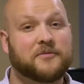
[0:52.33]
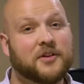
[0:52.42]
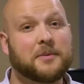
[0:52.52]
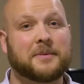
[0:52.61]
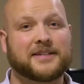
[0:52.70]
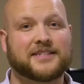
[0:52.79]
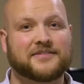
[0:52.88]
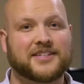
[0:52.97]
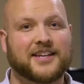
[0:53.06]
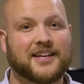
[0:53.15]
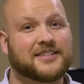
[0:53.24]
filming myself
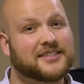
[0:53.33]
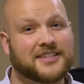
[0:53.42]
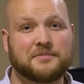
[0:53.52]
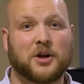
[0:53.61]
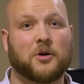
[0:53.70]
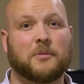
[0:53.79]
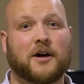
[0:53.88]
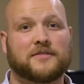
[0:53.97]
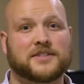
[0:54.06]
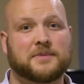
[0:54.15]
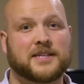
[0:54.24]
today just in my home
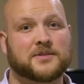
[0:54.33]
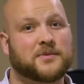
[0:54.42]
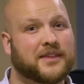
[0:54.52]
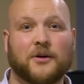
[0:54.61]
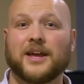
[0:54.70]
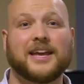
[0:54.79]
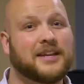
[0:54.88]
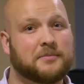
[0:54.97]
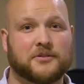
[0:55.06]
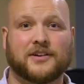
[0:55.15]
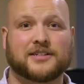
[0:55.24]
office space without any
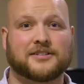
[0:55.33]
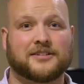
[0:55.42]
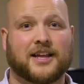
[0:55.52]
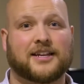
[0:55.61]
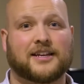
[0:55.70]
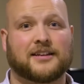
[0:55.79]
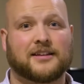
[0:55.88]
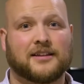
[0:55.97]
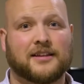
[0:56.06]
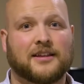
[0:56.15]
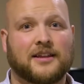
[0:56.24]
professional lighting.
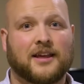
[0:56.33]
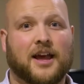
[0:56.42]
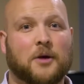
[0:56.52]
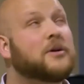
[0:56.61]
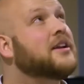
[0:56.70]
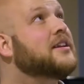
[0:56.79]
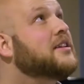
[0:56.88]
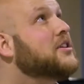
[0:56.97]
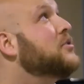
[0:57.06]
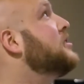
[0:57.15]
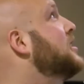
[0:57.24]
I wanted to
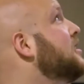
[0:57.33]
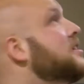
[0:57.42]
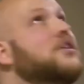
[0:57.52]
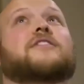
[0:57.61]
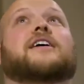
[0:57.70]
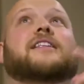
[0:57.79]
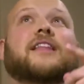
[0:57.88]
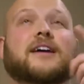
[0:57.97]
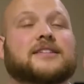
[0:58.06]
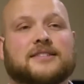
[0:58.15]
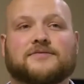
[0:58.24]
use just the overhead
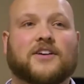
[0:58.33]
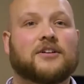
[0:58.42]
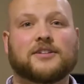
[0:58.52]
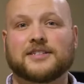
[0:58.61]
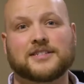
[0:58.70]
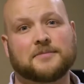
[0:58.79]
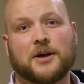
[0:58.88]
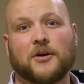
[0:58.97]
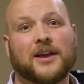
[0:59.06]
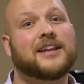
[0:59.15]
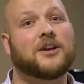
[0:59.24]
lights found in just
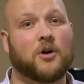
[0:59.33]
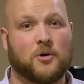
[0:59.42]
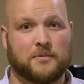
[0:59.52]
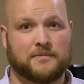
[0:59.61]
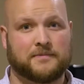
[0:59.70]
about any home.